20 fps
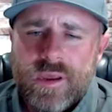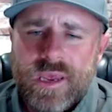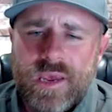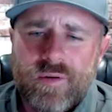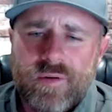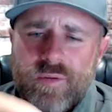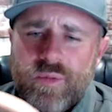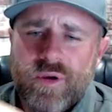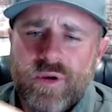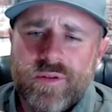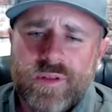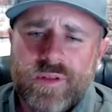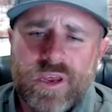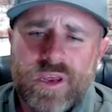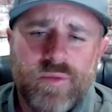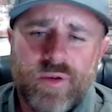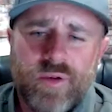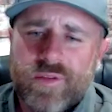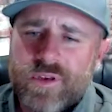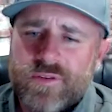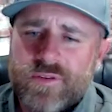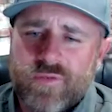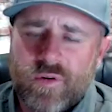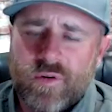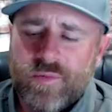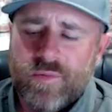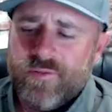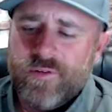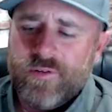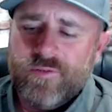he built these
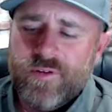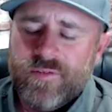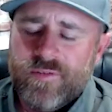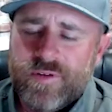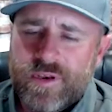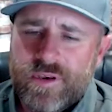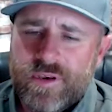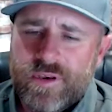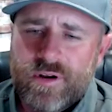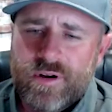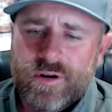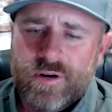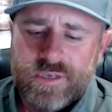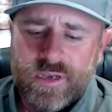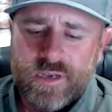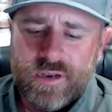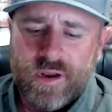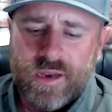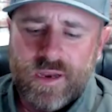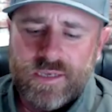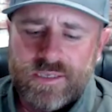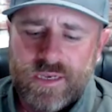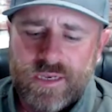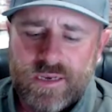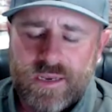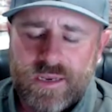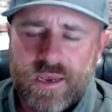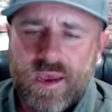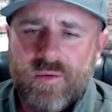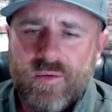for me for 15 years. And I
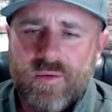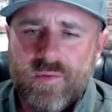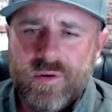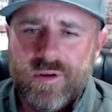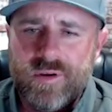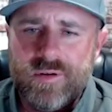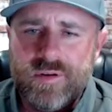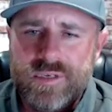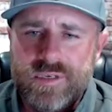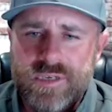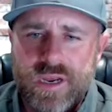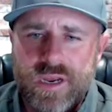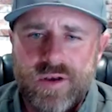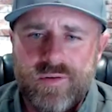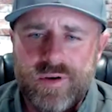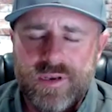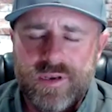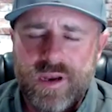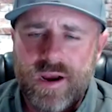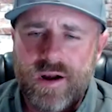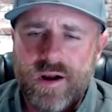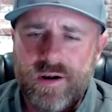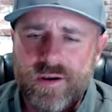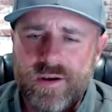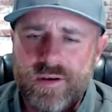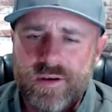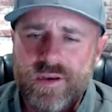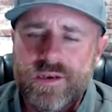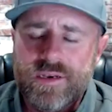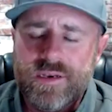said, Kent, when you decide to retire,
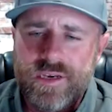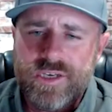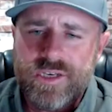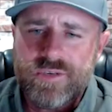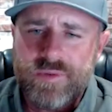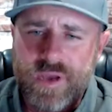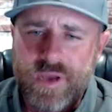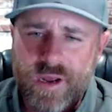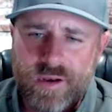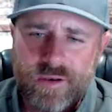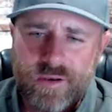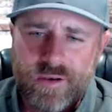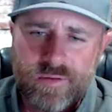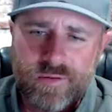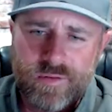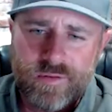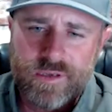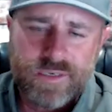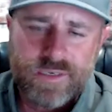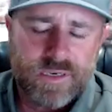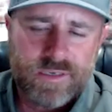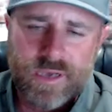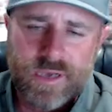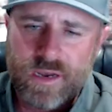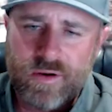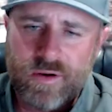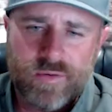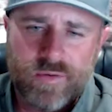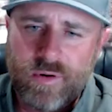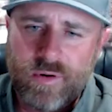you need to teach me how to do this because
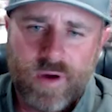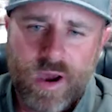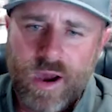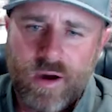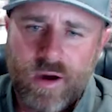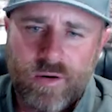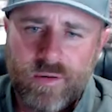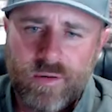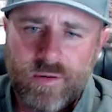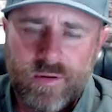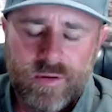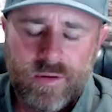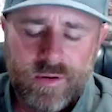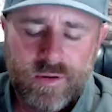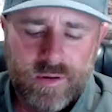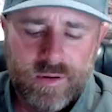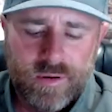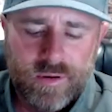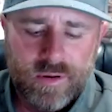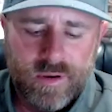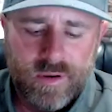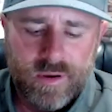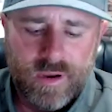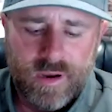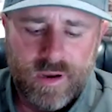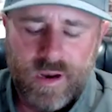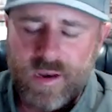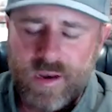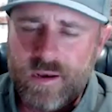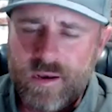I don't know how.
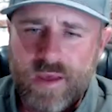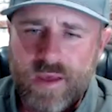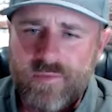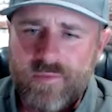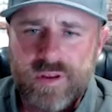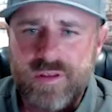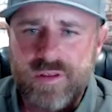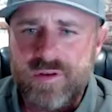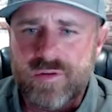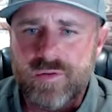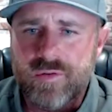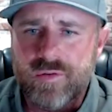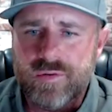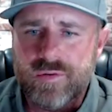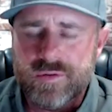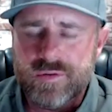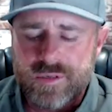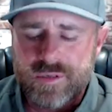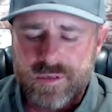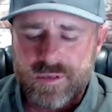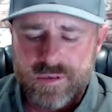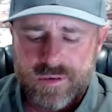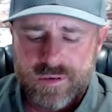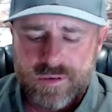And I didn't have any of the tools.